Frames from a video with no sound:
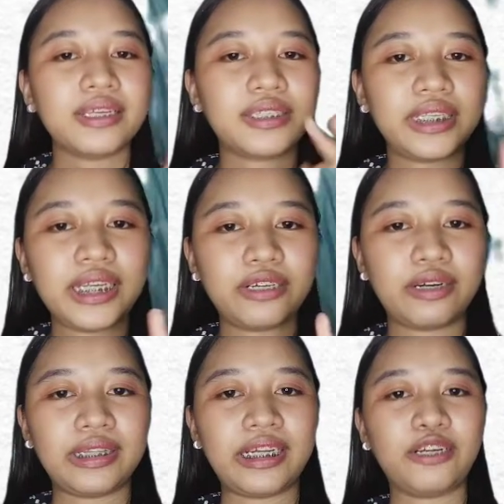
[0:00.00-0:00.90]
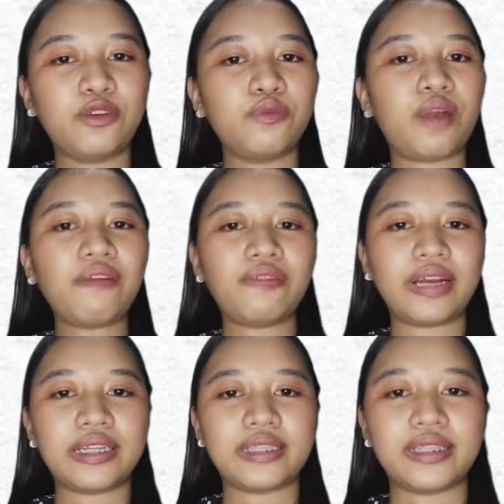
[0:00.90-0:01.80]
C. Criterion
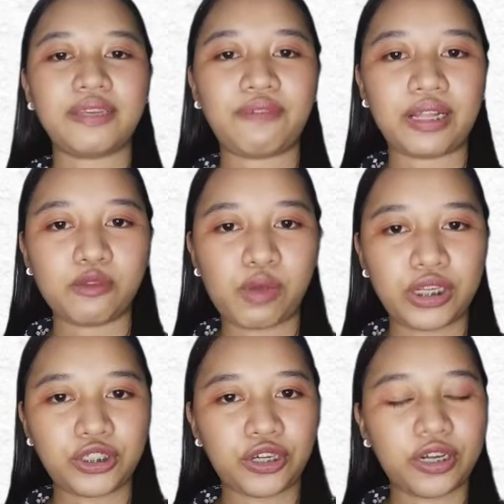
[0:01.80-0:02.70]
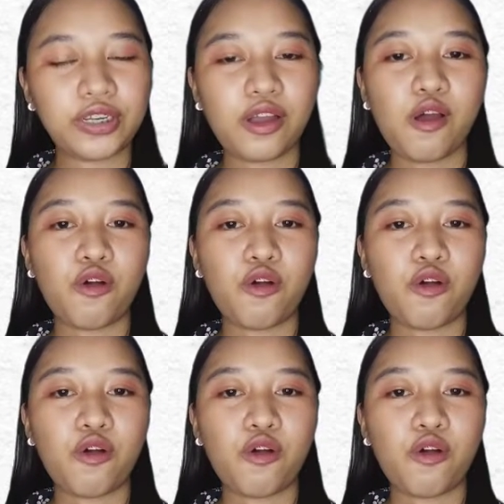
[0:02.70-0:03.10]
referenced evaluation.